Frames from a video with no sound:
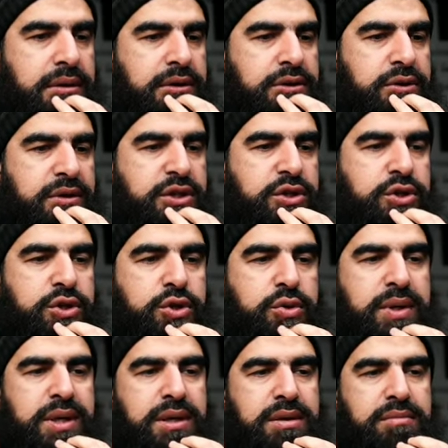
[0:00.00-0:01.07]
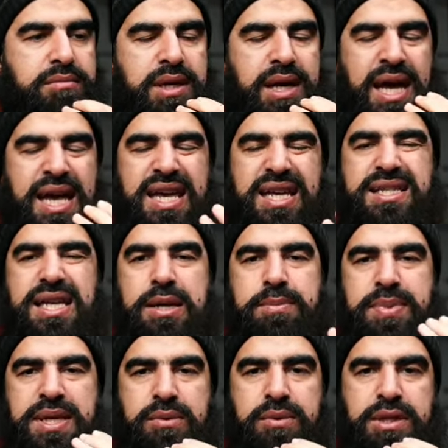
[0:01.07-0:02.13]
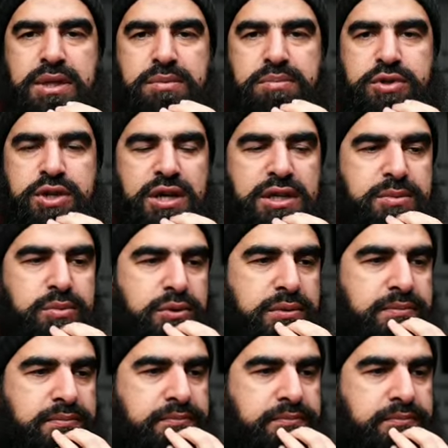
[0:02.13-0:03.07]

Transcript: So they should do it ASAP when the child's born.